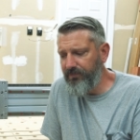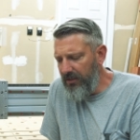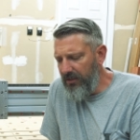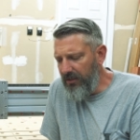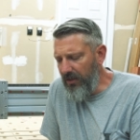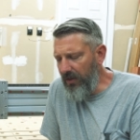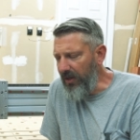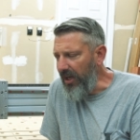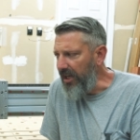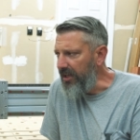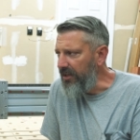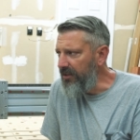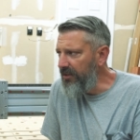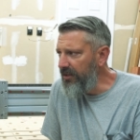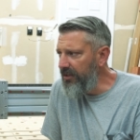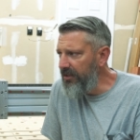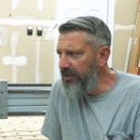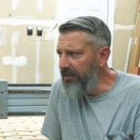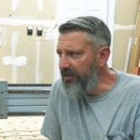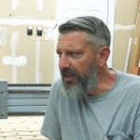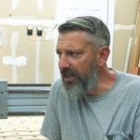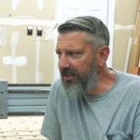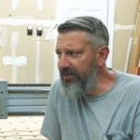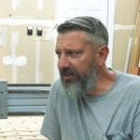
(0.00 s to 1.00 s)
Okay,
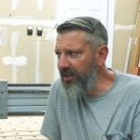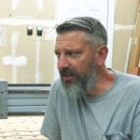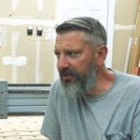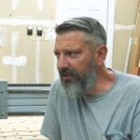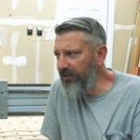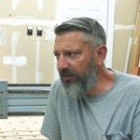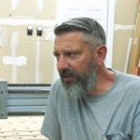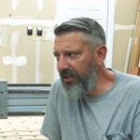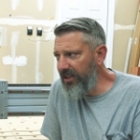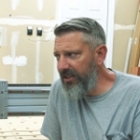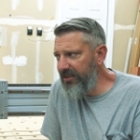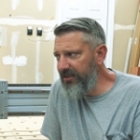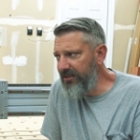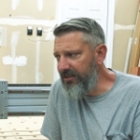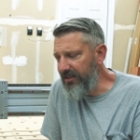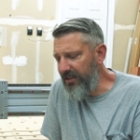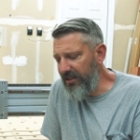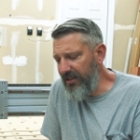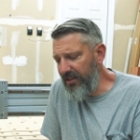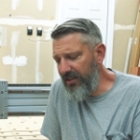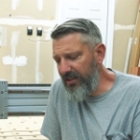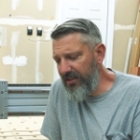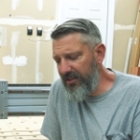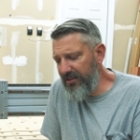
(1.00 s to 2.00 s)
next on the list
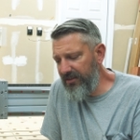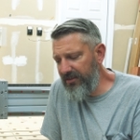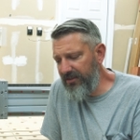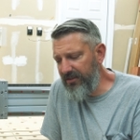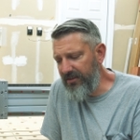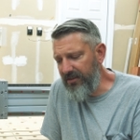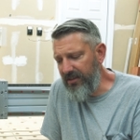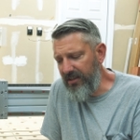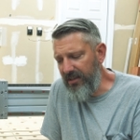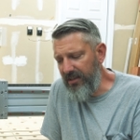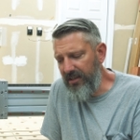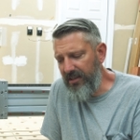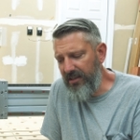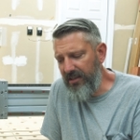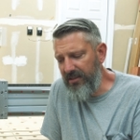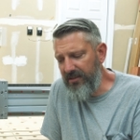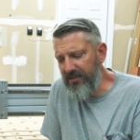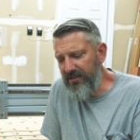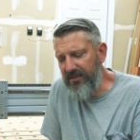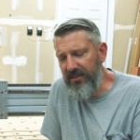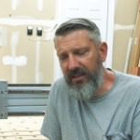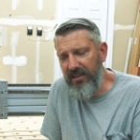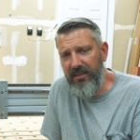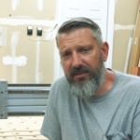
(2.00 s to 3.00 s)
is the
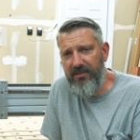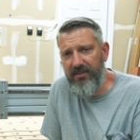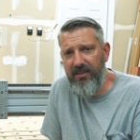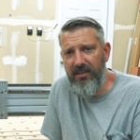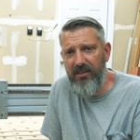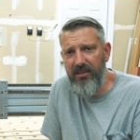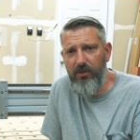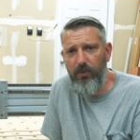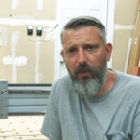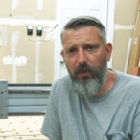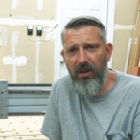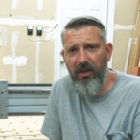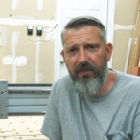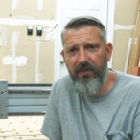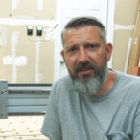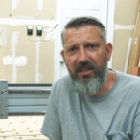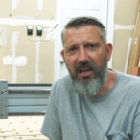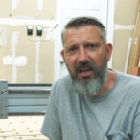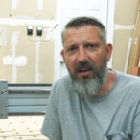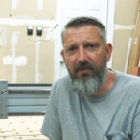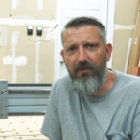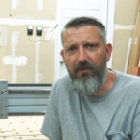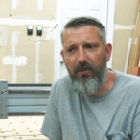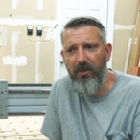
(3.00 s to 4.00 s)
CNC 12
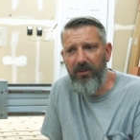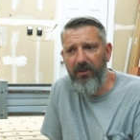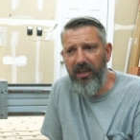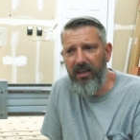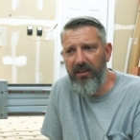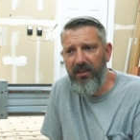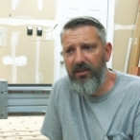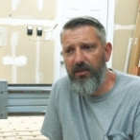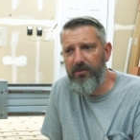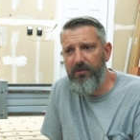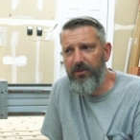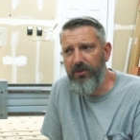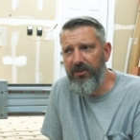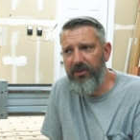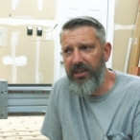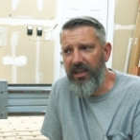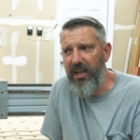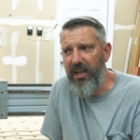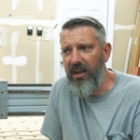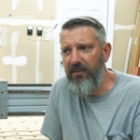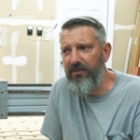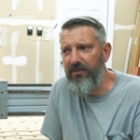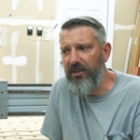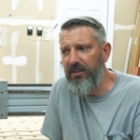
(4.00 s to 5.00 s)
software that comes with
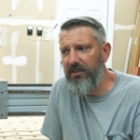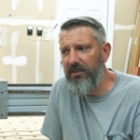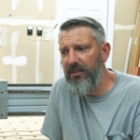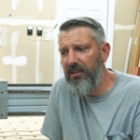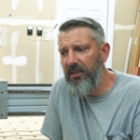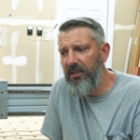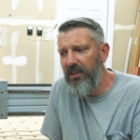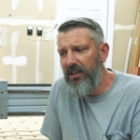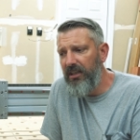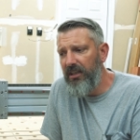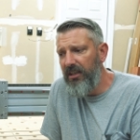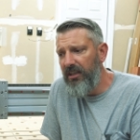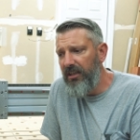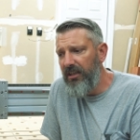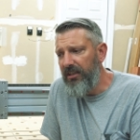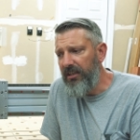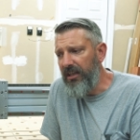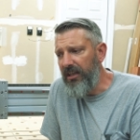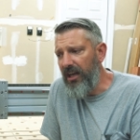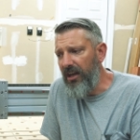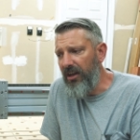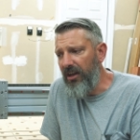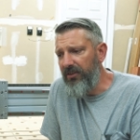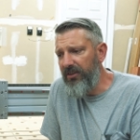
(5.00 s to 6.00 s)
the Avid.
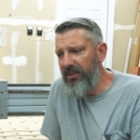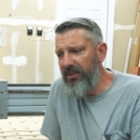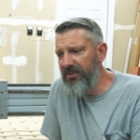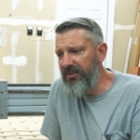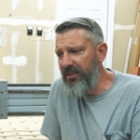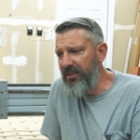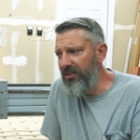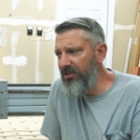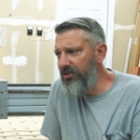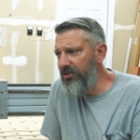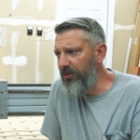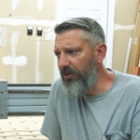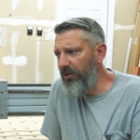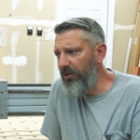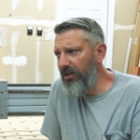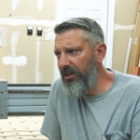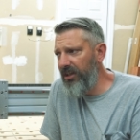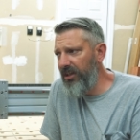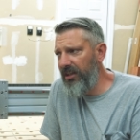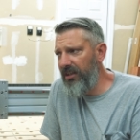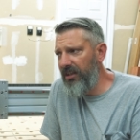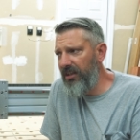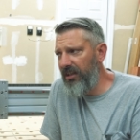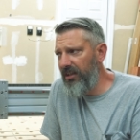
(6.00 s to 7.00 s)
Now this
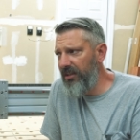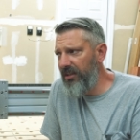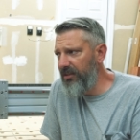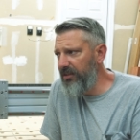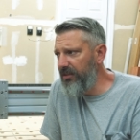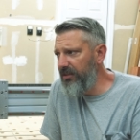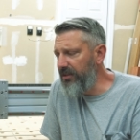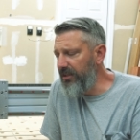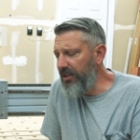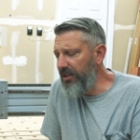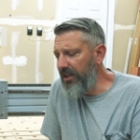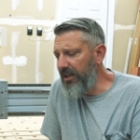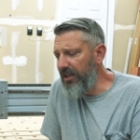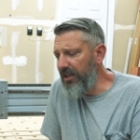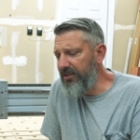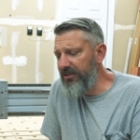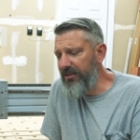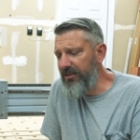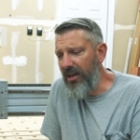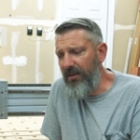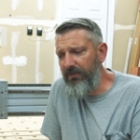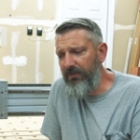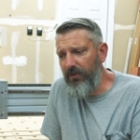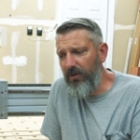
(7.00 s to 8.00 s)
Centroid uh,
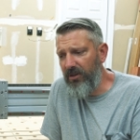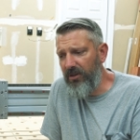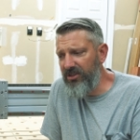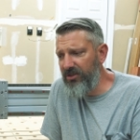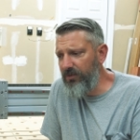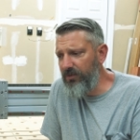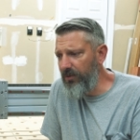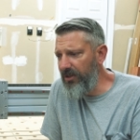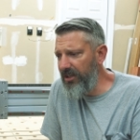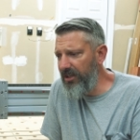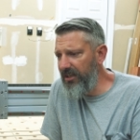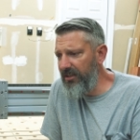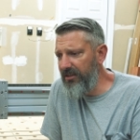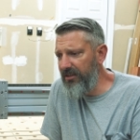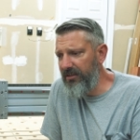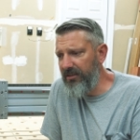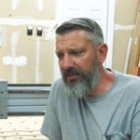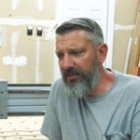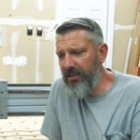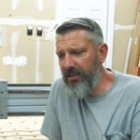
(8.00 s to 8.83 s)
software suite,